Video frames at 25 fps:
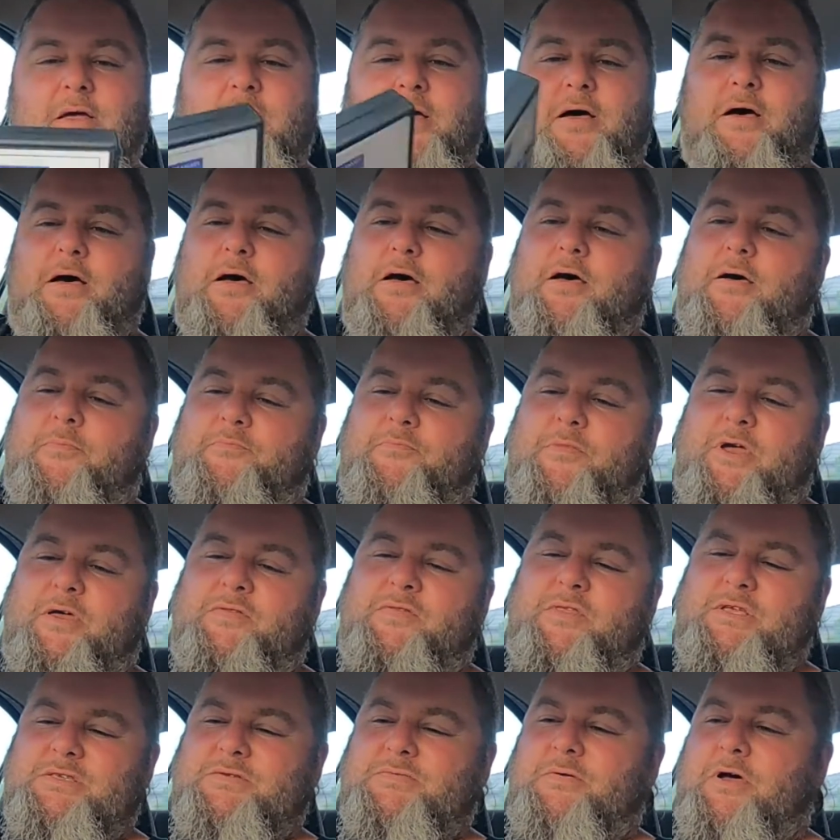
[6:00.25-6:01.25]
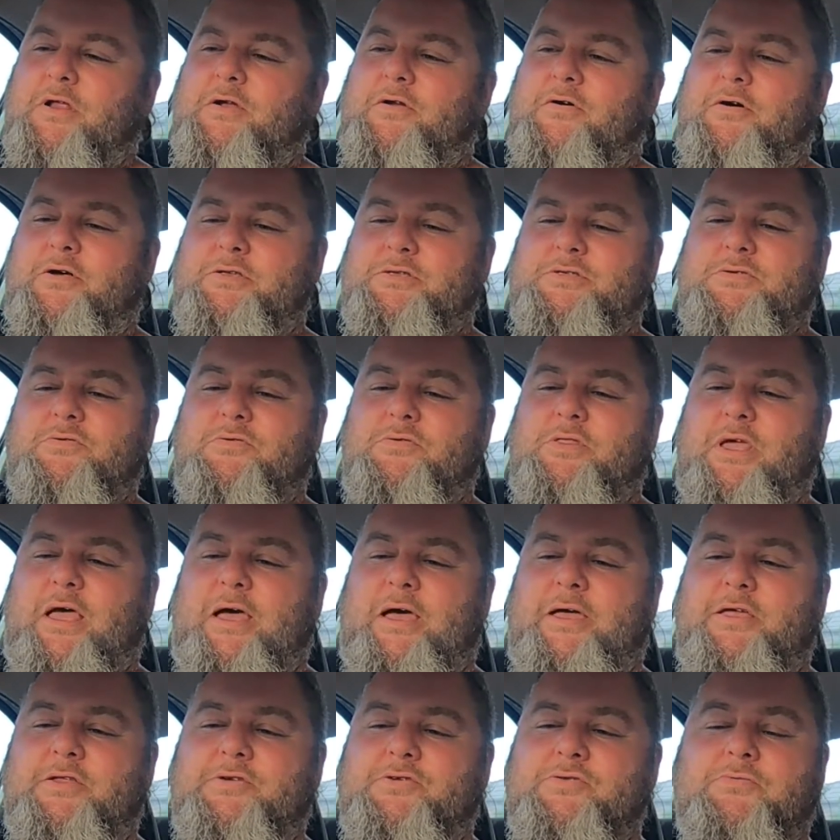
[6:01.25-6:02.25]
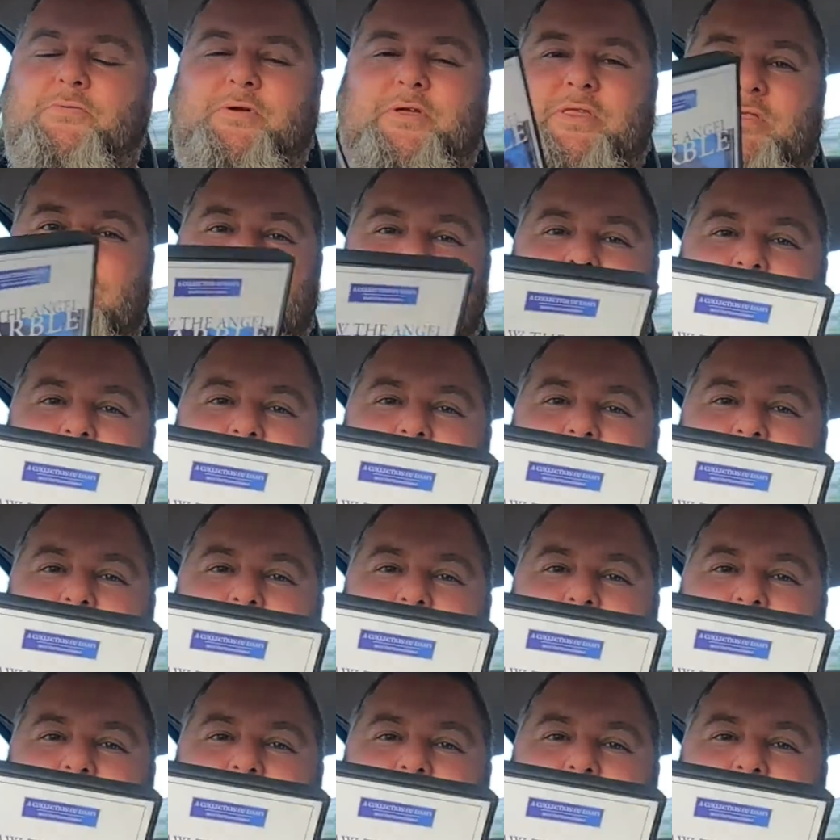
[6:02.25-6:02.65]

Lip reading: And this one, I saw the Angel in